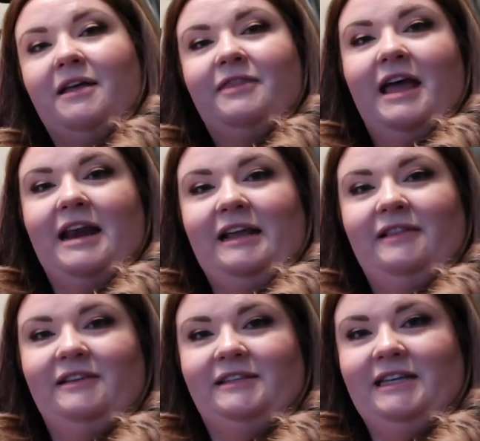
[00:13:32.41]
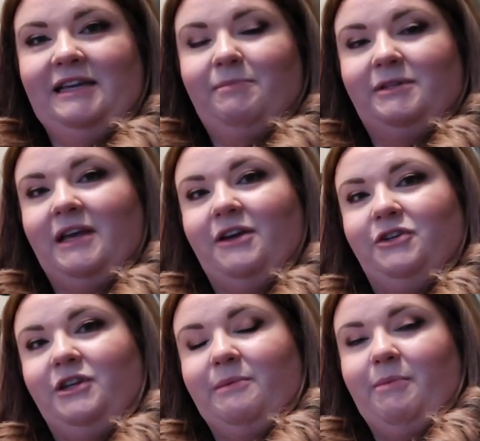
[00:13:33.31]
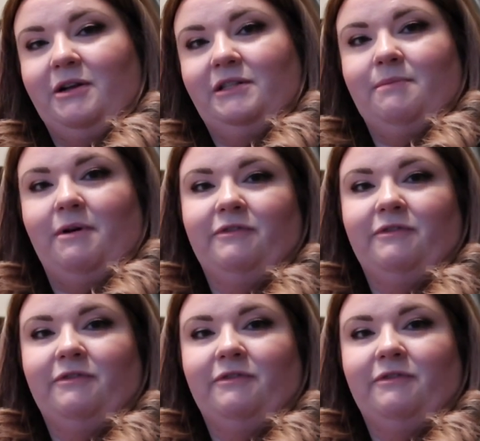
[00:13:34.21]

and then in this deeper section at the bottom